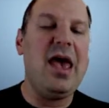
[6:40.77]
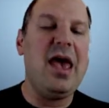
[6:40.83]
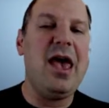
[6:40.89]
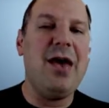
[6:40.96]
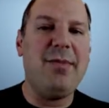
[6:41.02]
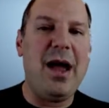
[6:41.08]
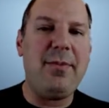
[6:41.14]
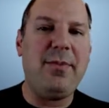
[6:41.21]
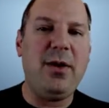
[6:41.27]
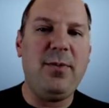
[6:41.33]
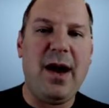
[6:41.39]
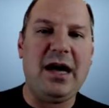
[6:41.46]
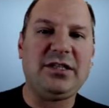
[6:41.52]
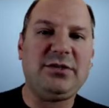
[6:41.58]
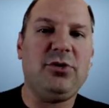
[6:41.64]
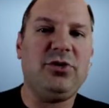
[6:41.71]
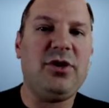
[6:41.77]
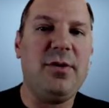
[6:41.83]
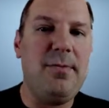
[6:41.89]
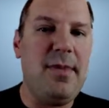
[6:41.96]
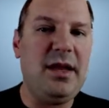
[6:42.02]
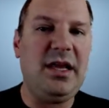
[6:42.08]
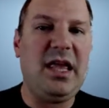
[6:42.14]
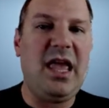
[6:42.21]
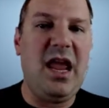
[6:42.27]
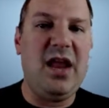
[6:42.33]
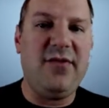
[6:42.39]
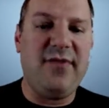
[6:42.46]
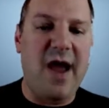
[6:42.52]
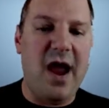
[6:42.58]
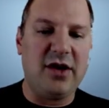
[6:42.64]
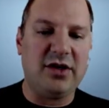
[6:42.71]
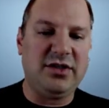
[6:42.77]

it might be possible to mitigate fire